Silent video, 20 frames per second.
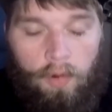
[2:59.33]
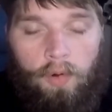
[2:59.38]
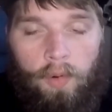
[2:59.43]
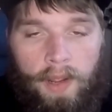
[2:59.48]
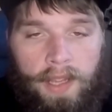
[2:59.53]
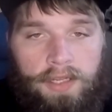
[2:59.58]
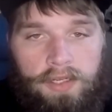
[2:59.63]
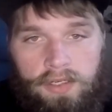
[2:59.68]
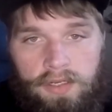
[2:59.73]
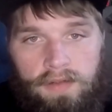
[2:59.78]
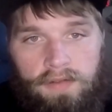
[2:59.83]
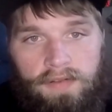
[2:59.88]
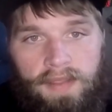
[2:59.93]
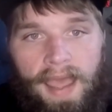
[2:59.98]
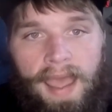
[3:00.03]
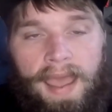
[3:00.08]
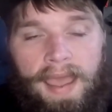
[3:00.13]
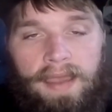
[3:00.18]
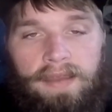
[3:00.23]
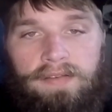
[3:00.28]
questions
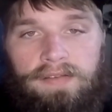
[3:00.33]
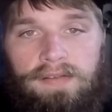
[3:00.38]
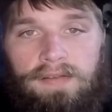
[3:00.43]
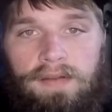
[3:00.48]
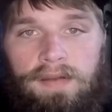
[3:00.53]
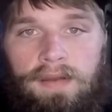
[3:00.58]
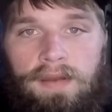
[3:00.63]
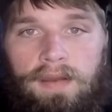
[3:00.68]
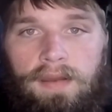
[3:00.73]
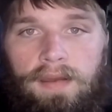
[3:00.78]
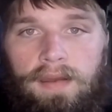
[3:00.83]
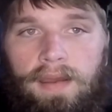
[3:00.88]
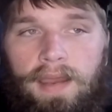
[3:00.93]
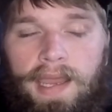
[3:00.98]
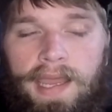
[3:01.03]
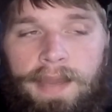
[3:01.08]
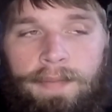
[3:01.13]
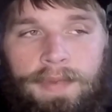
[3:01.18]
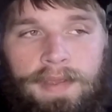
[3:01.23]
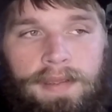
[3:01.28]
asked.
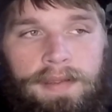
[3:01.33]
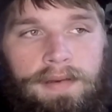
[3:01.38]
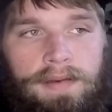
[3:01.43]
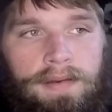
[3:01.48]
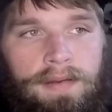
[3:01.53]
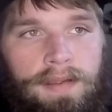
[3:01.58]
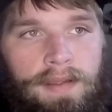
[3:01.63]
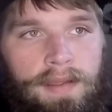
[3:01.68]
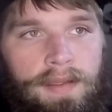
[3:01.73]
I mean,